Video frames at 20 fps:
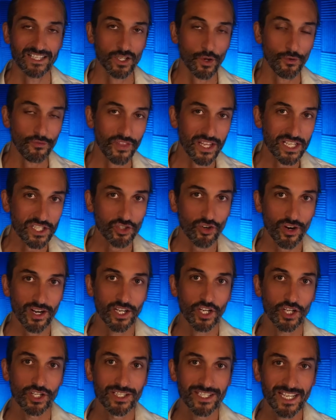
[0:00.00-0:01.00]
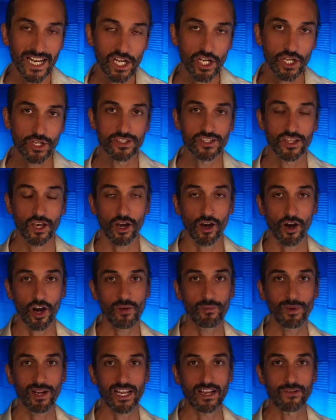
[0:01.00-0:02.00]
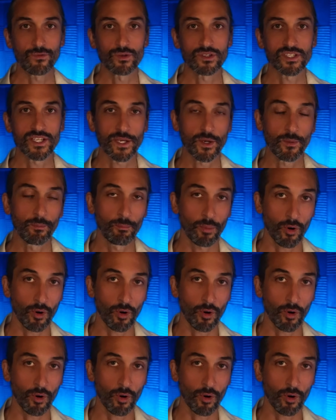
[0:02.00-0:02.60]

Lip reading: And so if this trend continues, that I believe we'll see a